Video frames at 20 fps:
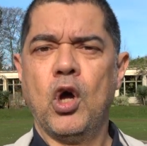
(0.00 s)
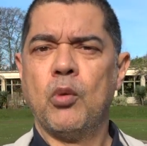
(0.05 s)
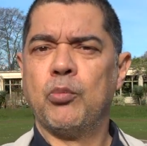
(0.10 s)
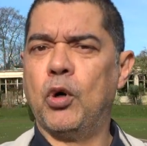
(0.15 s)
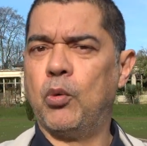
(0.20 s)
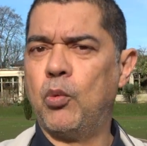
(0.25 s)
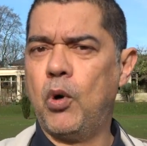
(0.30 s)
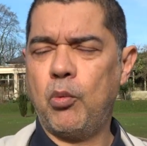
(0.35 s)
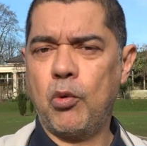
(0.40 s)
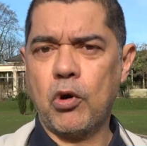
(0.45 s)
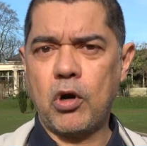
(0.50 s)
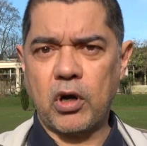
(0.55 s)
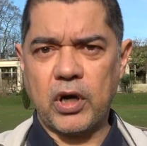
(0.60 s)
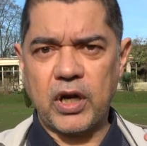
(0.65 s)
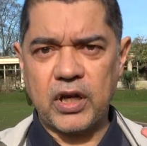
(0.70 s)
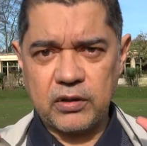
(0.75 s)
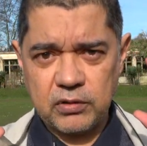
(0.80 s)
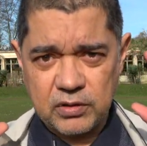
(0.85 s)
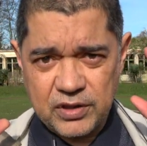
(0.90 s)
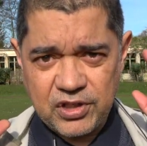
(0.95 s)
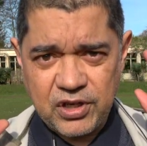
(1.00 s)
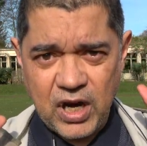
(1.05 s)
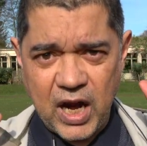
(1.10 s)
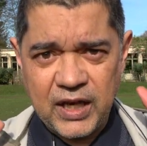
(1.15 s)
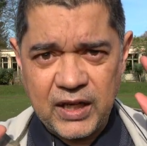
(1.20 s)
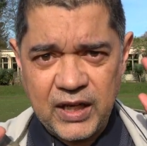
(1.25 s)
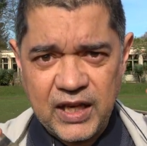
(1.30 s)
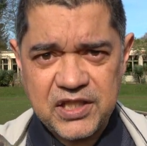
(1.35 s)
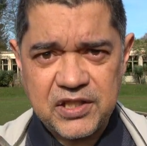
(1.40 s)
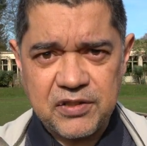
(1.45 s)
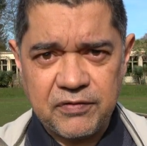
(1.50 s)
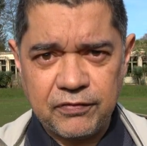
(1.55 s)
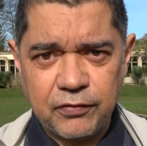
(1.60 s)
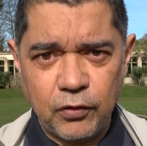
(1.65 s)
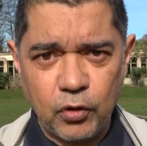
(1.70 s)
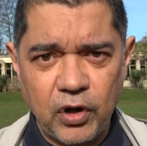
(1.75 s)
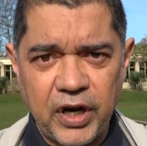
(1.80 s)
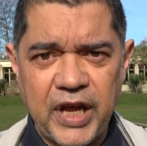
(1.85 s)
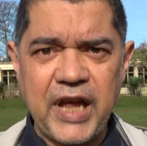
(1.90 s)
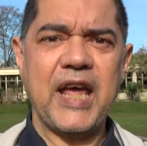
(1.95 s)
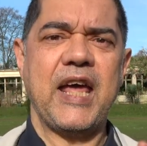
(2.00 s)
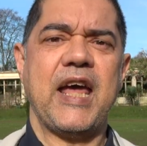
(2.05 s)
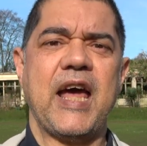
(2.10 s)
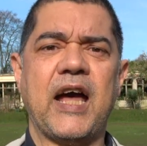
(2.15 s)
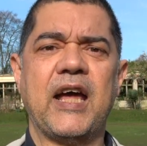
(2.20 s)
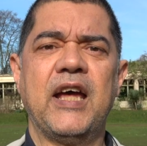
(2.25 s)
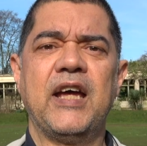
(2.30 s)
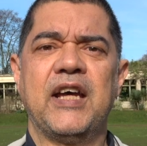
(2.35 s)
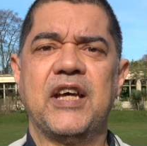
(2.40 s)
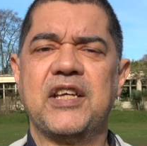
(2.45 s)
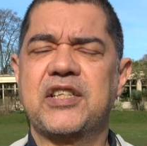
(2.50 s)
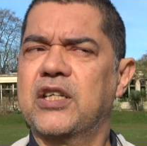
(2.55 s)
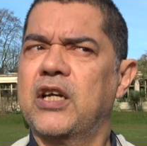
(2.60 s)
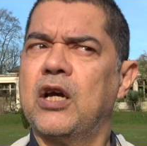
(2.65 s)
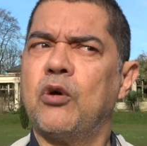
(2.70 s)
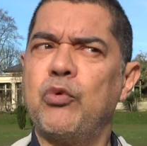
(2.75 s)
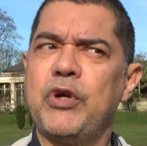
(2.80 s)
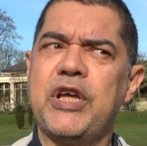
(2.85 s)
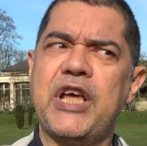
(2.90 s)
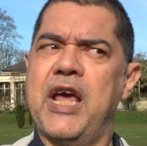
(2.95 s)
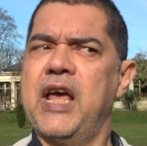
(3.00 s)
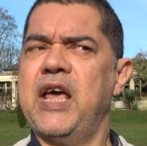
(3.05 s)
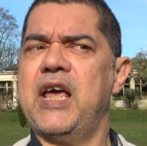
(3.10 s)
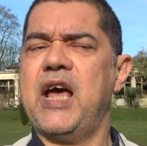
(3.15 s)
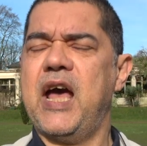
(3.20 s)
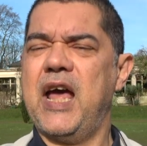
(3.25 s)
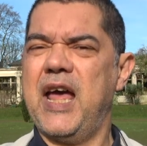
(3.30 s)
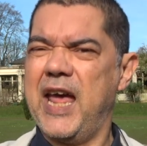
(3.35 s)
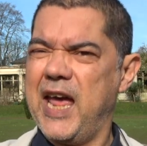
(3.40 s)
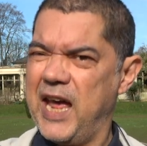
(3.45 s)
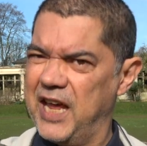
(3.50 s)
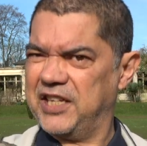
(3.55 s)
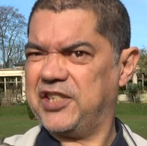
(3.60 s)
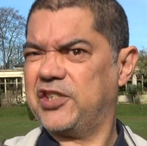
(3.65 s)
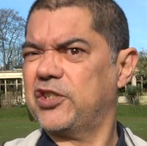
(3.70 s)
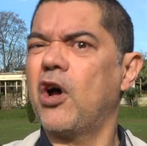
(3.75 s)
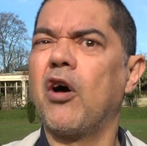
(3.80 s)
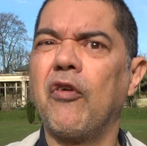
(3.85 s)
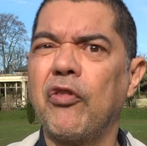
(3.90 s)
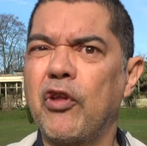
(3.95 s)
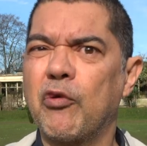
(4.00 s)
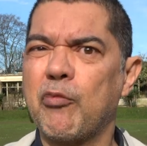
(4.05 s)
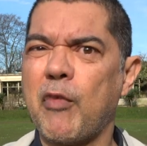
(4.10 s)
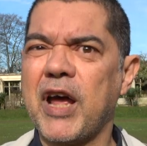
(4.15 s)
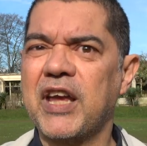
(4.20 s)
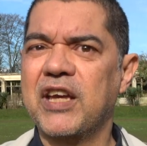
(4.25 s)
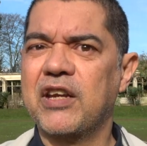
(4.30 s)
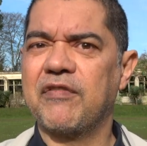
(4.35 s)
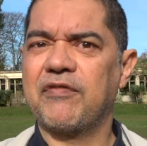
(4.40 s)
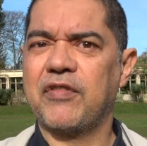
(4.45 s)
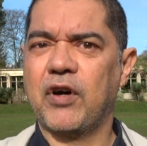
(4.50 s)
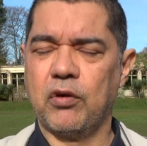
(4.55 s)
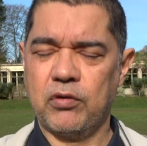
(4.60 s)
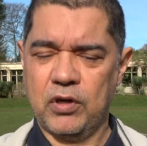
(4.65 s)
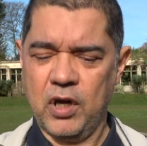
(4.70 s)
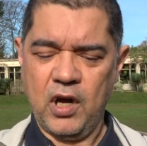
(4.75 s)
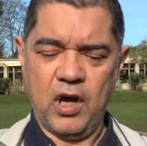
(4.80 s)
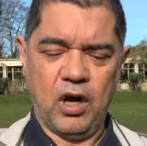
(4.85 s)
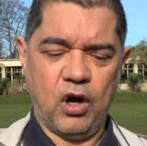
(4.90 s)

But what we're gonna try and listen for here is can we hear hiss on the microphone?